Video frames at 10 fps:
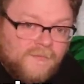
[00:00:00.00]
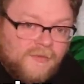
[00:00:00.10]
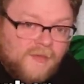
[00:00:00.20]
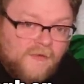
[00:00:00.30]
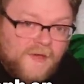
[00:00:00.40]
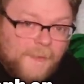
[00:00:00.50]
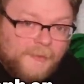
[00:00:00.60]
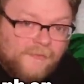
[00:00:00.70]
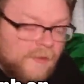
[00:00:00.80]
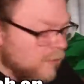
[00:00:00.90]
stuff
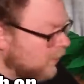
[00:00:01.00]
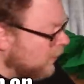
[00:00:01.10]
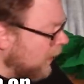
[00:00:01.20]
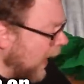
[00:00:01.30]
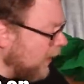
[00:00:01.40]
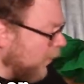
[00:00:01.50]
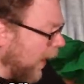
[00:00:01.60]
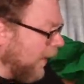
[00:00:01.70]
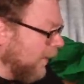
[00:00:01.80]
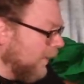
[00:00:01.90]
happens.
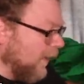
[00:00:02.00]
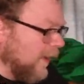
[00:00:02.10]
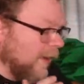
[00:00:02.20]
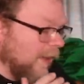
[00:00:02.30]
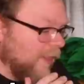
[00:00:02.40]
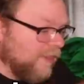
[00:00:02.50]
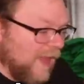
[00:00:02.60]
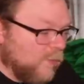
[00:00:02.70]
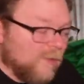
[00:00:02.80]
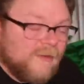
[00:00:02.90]
Anyway,
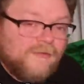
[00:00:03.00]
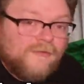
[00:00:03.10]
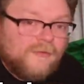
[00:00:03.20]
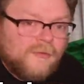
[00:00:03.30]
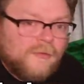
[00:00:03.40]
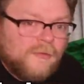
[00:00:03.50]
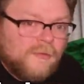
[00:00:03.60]
That was